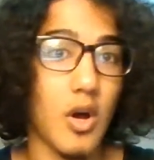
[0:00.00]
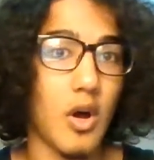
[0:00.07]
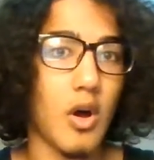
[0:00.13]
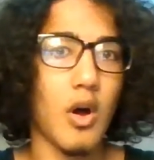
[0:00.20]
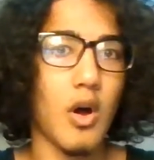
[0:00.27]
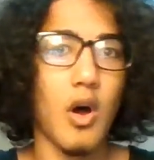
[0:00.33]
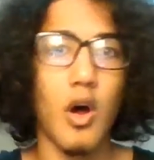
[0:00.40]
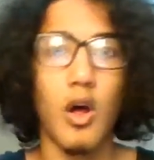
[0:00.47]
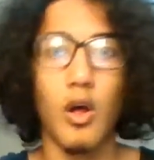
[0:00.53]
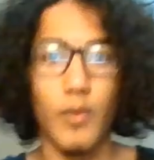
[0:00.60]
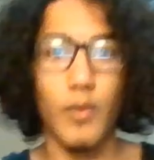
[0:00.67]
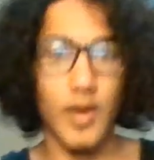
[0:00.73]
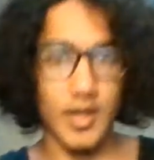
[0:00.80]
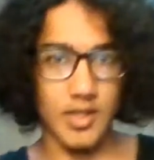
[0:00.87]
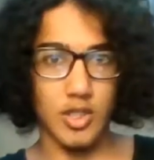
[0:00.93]

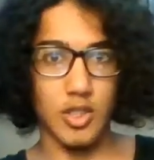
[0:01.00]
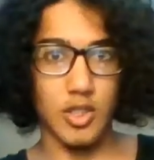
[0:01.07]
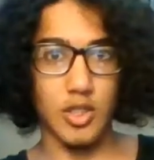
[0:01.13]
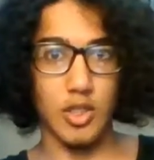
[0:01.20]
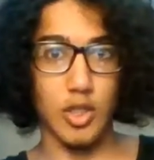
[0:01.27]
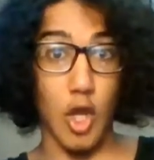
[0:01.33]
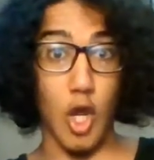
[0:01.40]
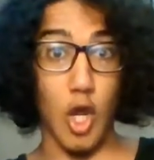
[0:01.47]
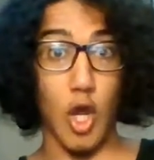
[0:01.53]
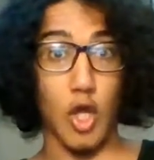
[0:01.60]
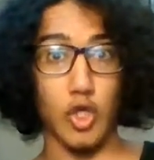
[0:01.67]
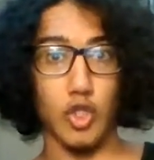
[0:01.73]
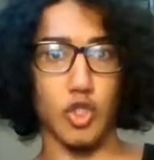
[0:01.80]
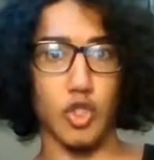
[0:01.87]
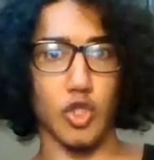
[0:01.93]
always just
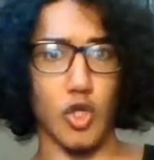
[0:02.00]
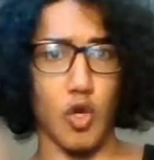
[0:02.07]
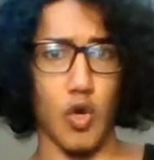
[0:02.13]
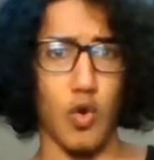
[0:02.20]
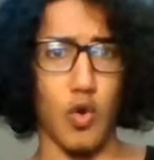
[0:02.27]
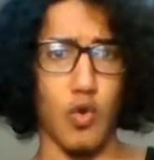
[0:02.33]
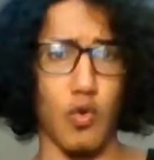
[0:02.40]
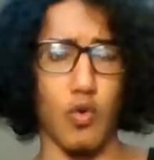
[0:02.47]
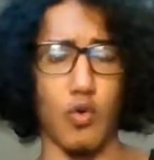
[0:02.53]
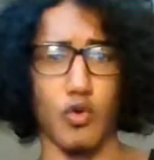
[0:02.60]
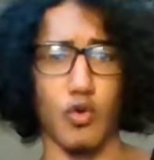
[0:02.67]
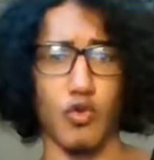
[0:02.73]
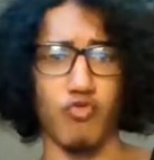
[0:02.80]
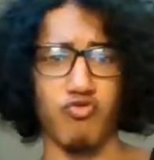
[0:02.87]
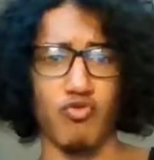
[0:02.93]
so
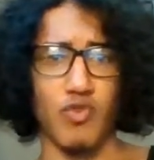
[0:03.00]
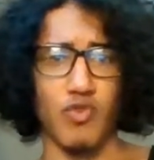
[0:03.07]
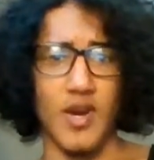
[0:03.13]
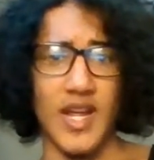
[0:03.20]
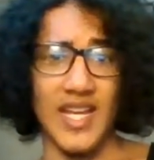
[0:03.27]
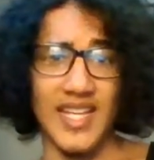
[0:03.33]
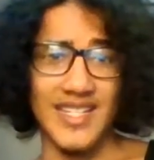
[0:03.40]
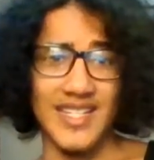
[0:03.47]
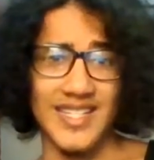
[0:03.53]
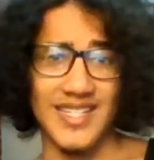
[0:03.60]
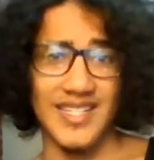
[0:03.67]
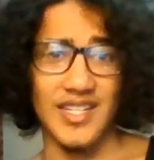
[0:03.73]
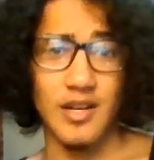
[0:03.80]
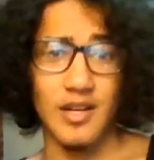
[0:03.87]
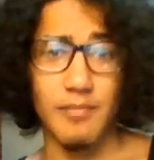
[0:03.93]

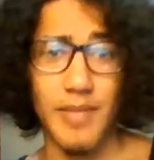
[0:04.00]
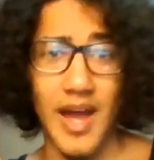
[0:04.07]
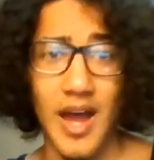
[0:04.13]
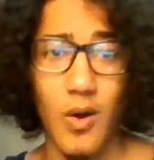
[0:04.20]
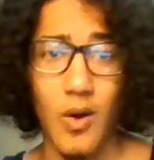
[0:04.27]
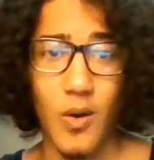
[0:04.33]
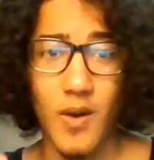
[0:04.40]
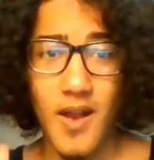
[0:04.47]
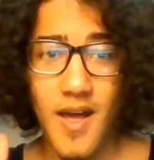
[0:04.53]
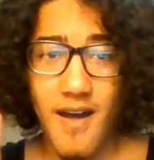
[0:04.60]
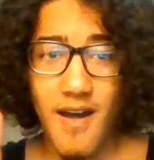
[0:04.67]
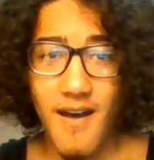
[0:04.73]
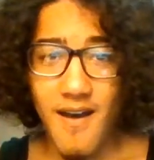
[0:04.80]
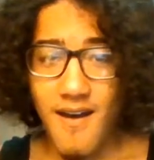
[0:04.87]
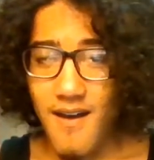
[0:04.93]
crazy about
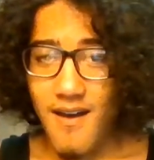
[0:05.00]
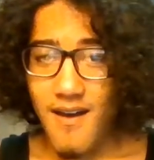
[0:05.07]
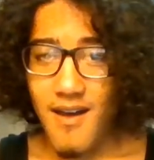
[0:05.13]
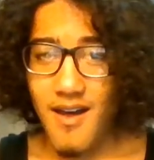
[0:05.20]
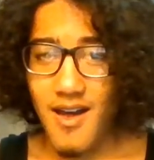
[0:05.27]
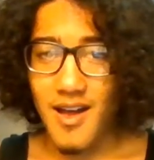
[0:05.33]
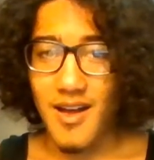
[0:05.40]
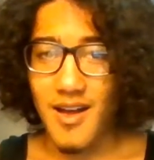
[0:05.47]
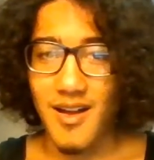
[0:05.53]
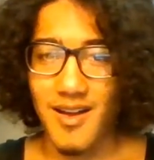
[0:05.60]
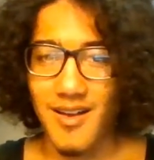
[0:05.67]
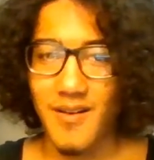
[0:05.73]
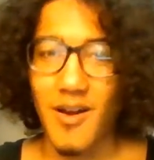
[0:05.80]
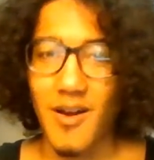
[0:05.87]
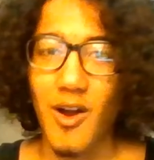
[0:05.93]

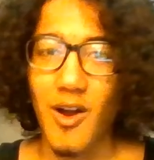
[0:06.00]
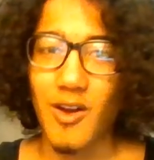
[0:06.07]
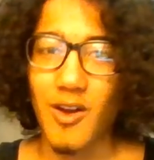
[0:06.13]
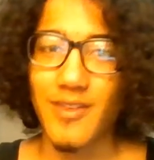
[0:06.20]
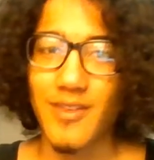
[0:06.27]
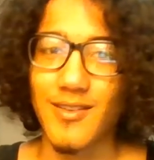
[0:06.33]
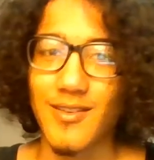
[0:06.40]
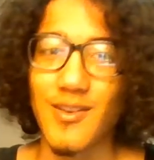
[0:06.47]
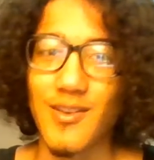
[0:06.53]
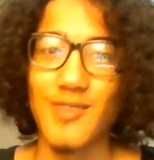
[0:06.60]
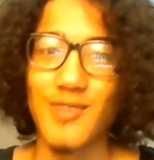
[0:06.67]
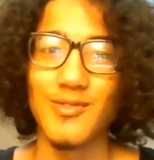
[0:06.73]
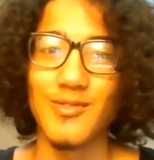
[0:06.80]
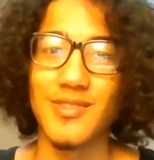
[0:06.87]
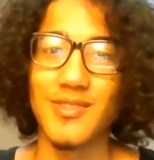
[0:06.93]
Arthur
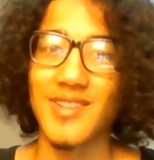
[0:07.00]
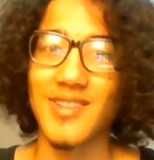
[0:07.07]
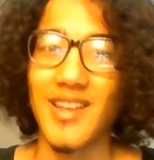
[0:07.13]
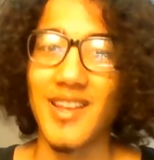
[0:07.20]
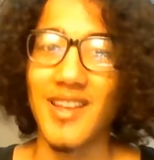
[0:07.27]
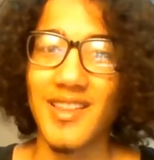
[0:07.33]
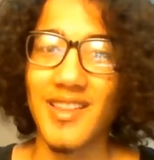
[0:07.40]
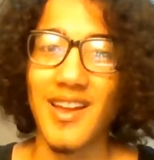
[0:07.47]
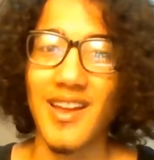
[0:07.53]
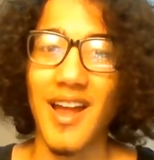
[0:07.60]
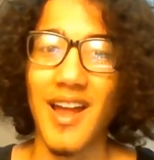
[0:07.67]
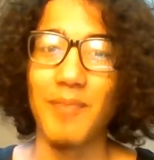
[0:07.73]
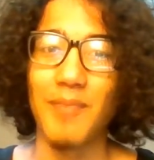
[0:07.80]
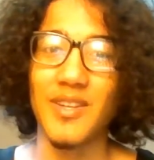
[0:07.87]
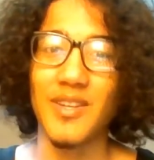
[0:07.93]
and saying that I
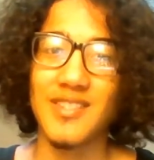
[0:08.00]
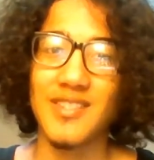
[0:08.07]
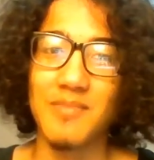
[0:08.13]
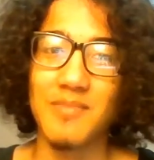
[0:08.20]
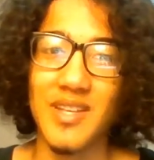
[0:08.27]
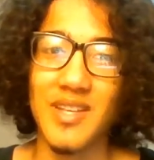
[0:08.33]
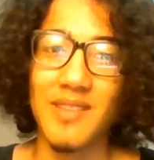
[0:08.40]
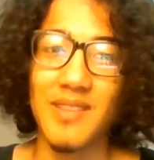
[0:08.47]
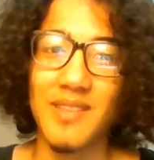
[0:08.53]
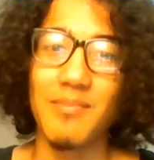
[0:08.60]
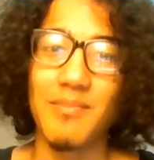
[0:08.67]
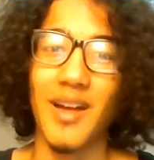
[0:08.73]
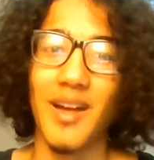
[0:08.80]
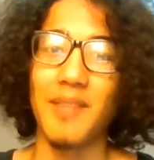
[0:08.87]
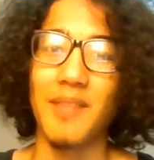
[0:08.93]
must be by
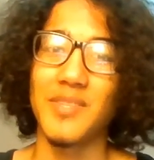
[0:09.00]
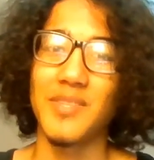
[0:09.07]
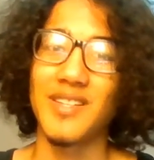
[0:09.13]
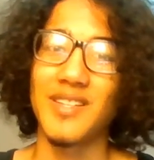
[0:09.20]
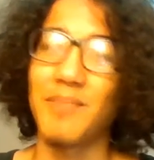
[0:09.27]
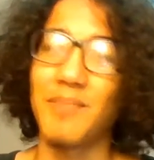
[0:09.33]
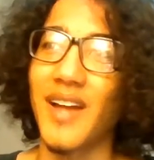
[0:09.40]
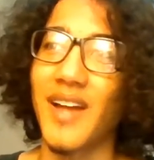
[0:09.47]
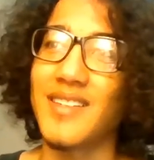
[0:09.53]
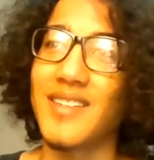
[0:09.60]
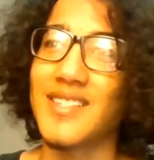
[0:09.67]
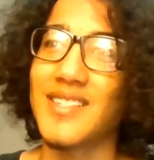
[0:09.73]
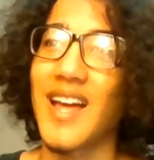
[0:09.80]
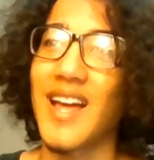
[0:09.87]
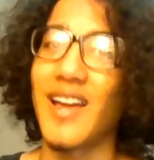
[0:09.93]
his
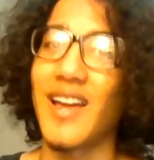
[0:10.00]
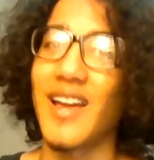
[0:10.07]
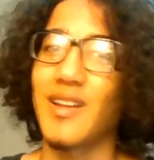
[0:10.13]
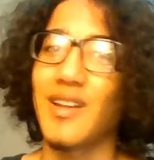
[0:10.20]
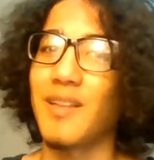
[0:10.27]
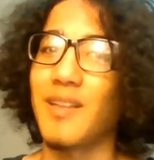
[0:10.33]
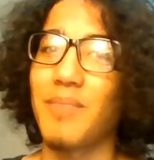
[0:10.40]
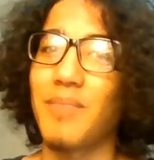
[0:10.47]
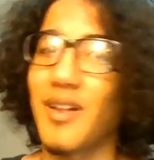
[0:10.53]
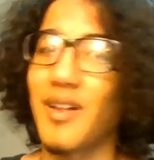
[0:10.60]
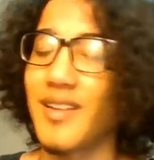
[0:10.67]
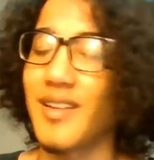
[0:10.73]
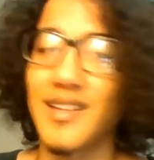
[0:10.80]
side, and I'm probably not